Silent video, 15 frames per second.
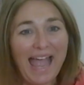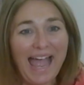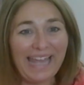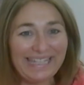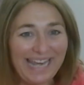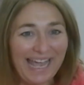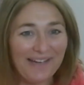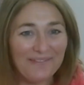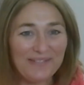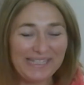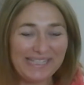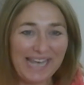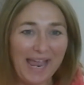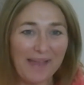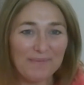and now it's
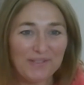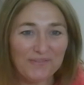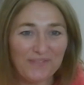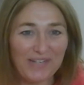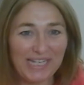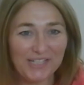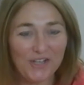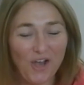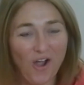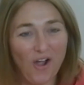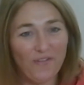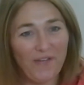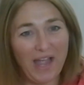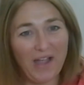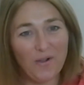time to finish
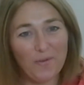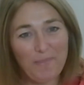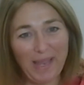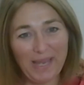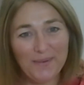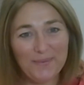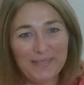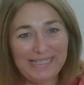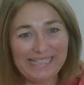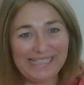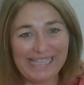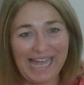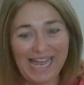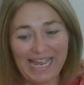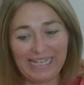off our penguin
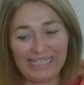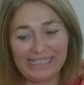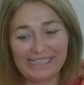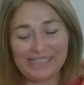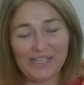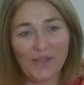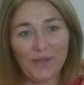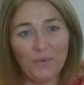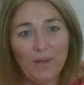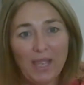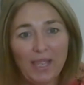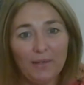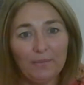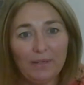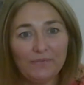design. So
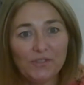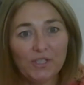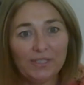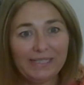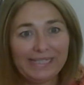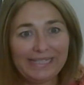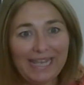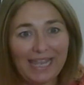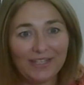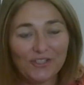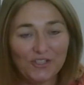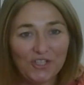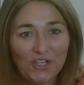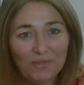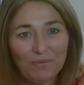we've done
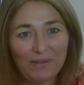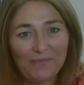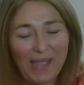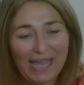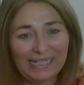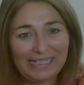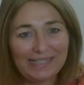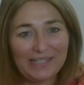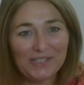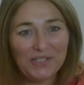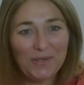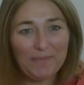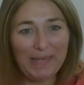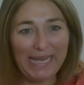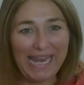stage 2, we've added the
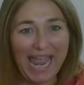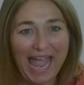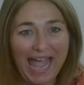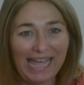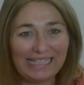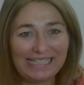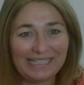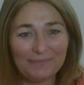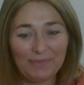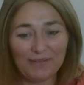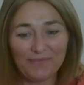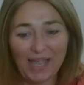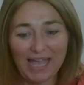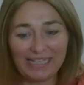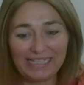tummy and
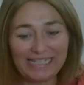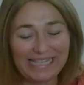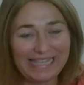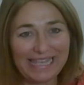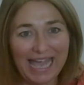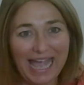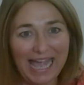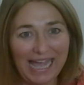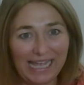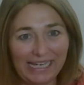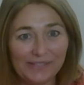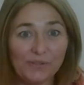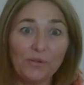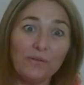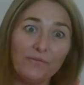we've added the
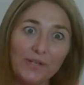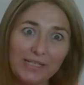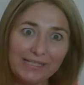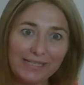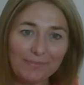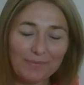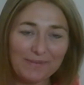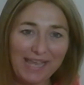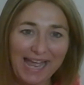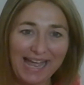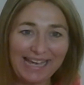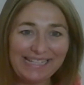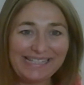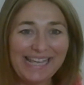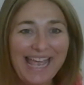eyes, or the first step of the
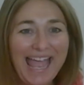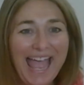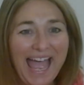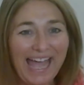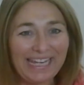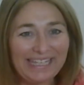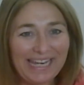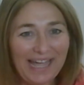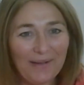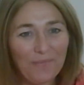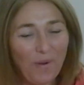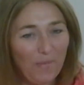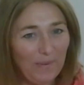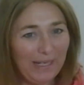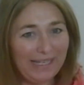eyes, and now
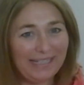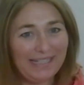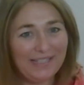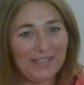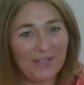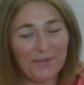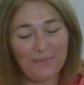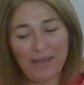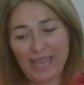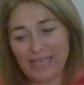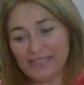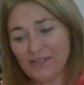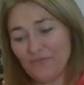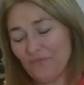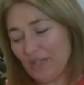what we're going to do
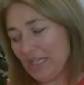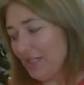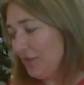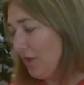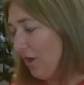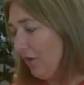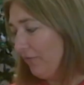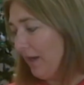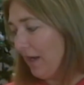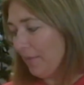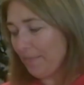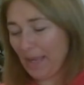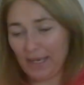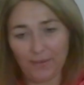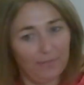is finish off our
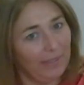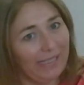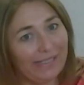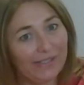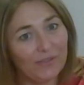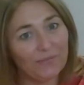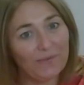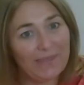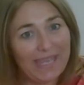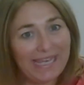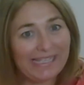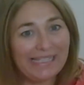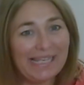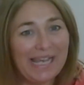penguin. So for this,